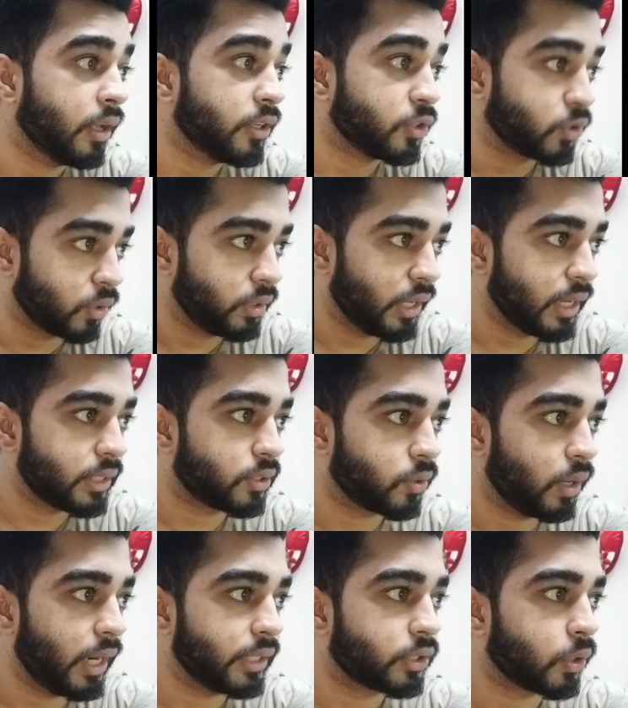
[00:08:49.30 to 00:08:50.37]
So yes, so
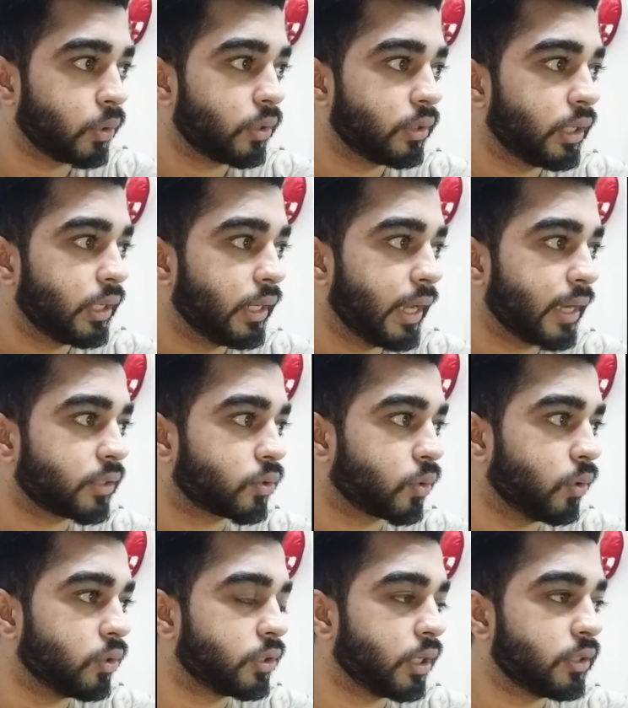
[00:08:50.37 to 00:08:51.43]
let's go to the next
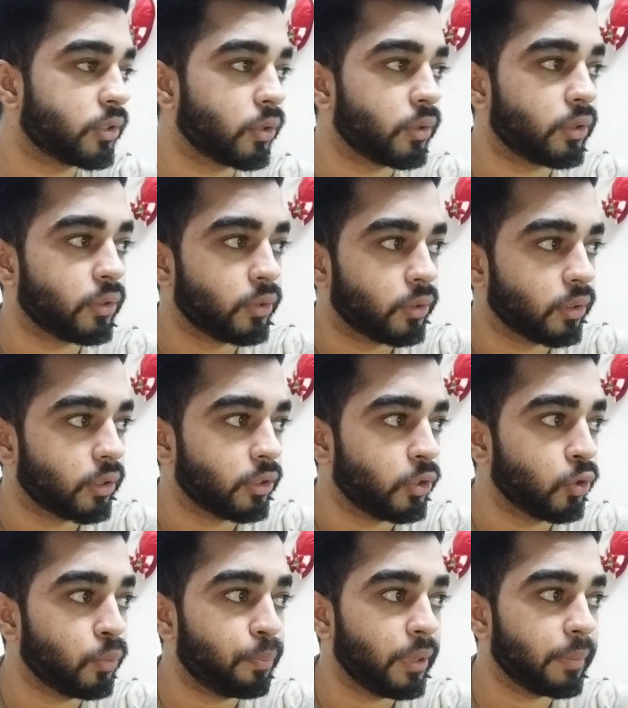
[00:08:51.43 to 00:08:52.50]
question. So
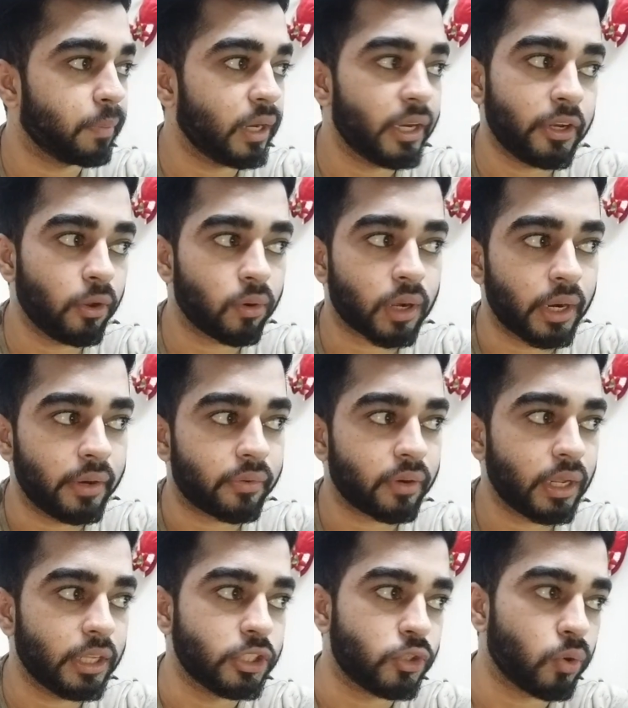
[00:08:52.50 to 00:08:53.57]
do people in your
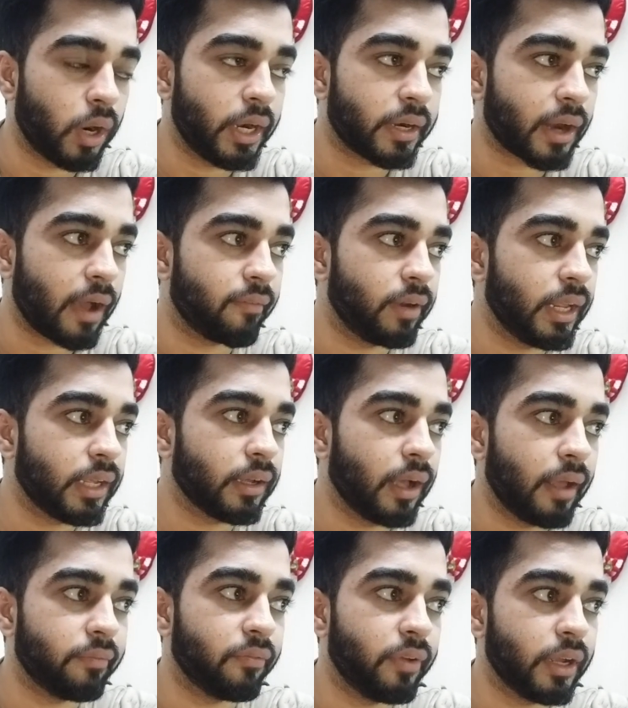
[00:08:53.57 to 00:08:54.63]
country enjoy traveling,
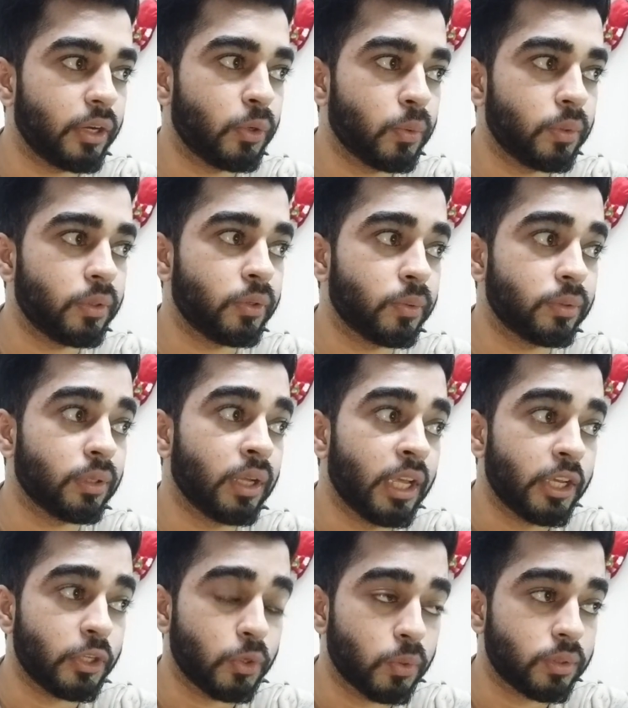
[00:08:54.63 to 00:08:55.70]
and where do you
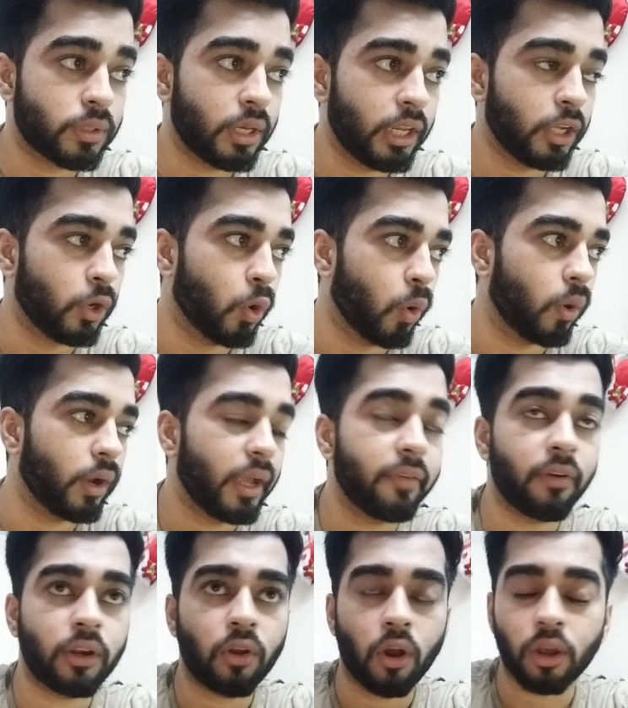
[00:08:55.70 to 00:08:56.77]
usually go?
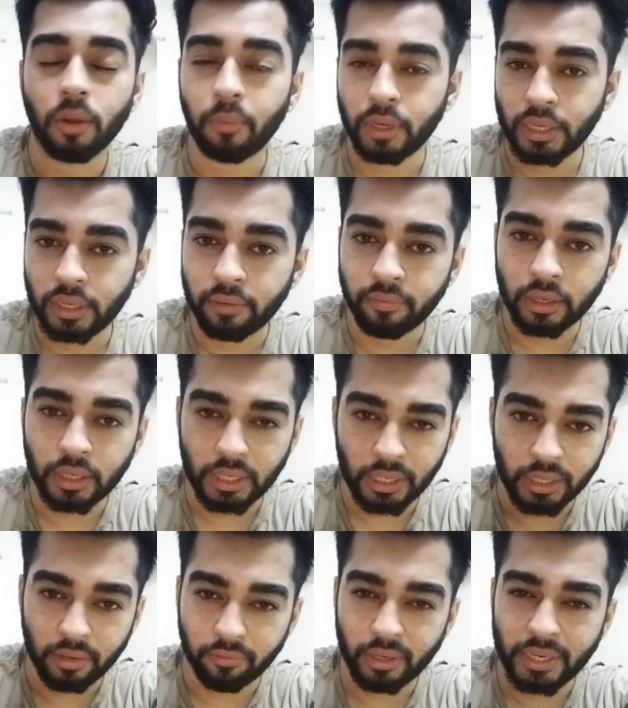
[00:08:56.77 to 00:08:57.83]
If I talk about in
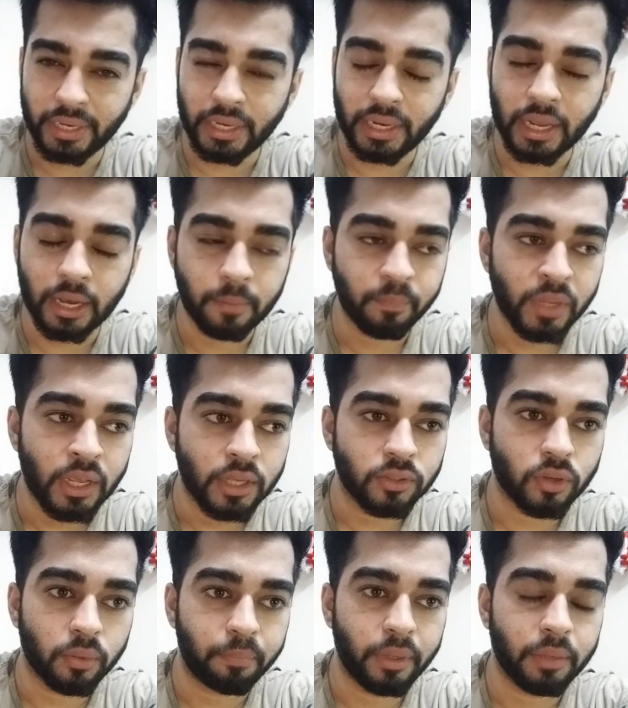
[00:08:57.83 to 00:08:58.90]
our India,
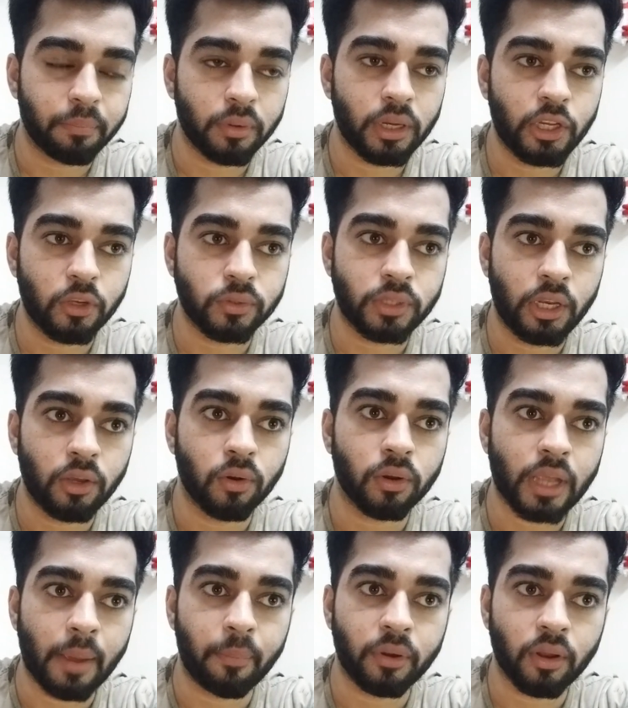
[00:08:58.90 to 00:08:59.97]
so people usually go,
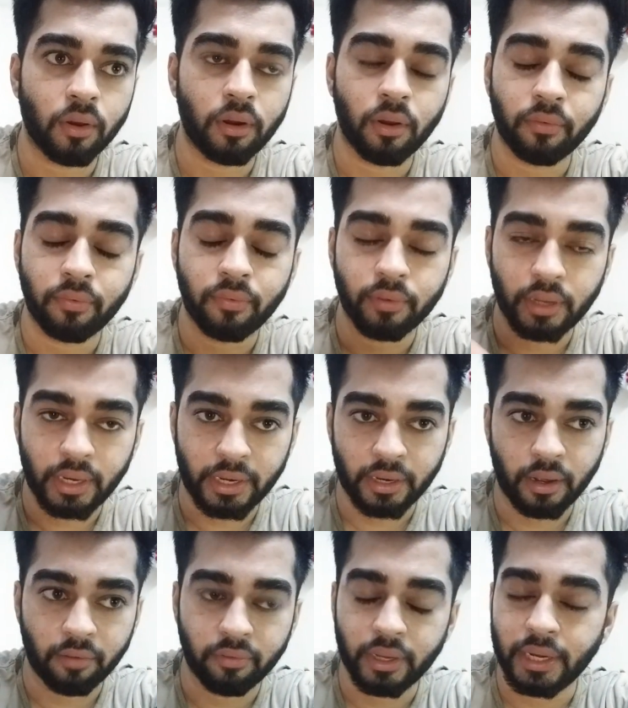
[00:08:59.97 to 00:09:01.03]
capital of
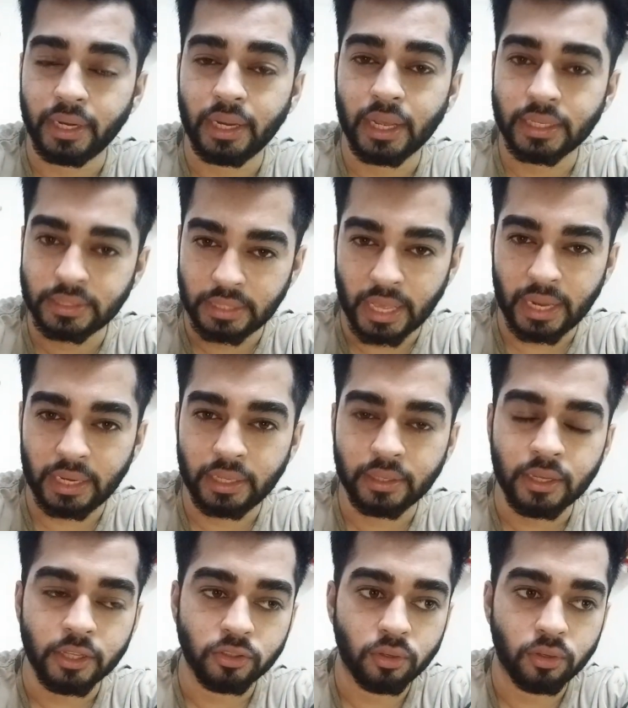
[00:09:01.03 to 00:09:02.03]
our India is Delhi.